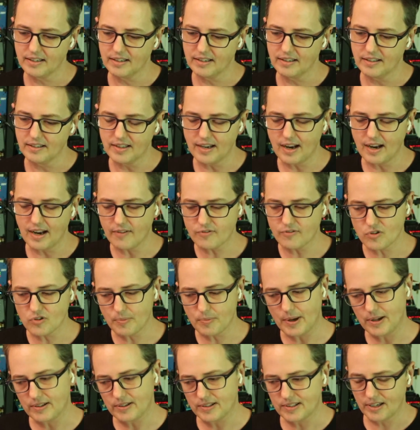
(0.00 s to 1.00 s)
then after
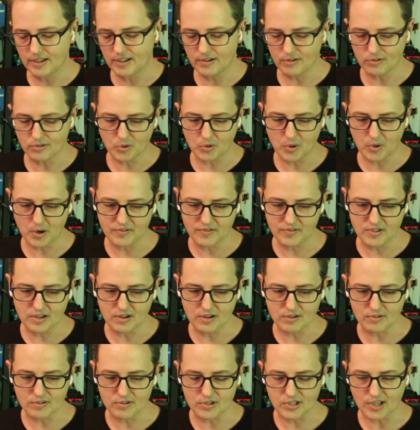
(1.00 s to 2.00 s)
about 10 or 12
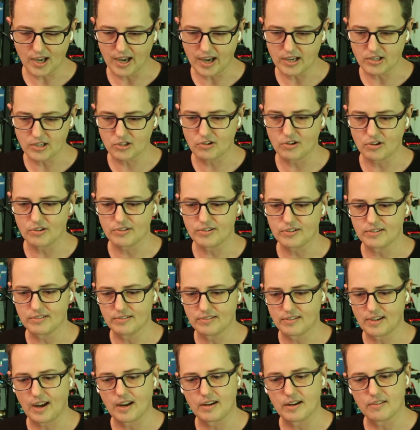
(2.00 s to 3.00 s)
years, I
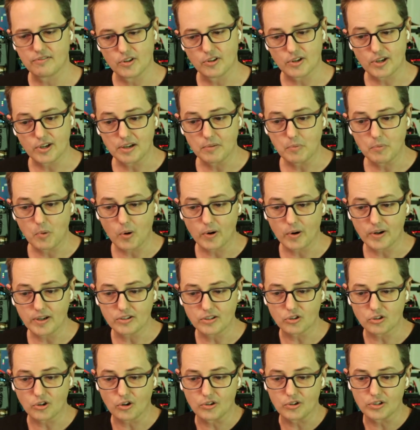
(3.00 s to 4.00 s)
started kind of looking more
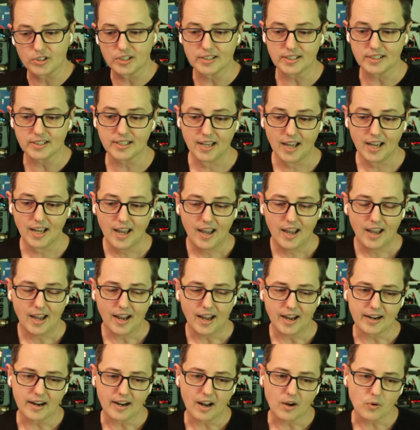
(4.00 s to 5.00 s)
internally,
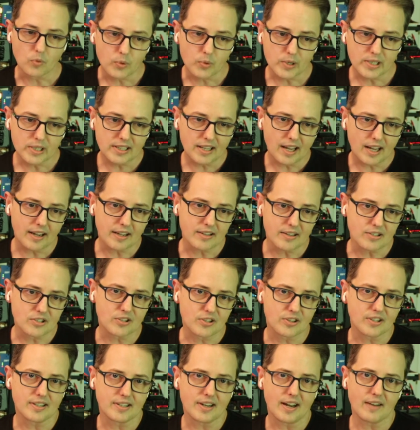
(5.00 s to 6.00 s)
and I
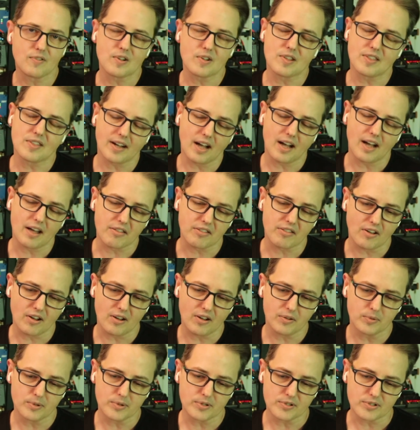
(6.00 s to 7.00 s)
realized that everything I
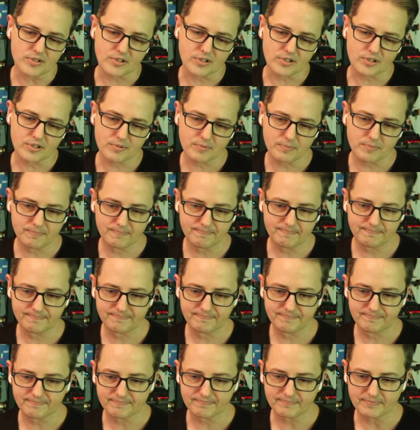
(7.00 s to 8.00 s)
thought was
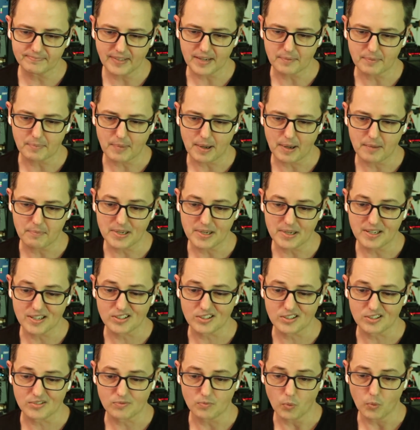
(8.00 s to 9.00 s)
like my
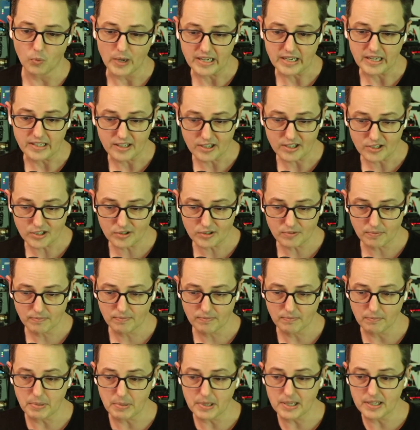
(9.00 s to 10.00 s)
biggest weakness,
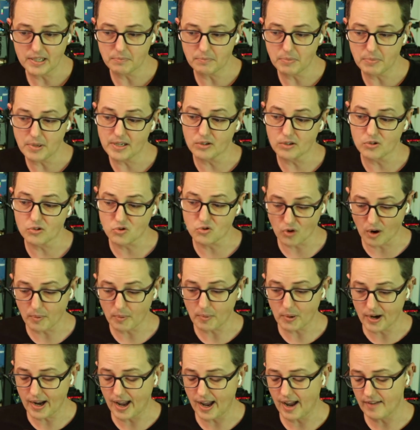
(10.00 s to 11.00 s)
being a
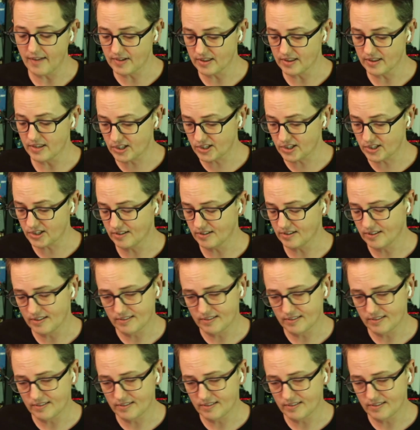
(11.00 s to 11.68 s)
drummer, having this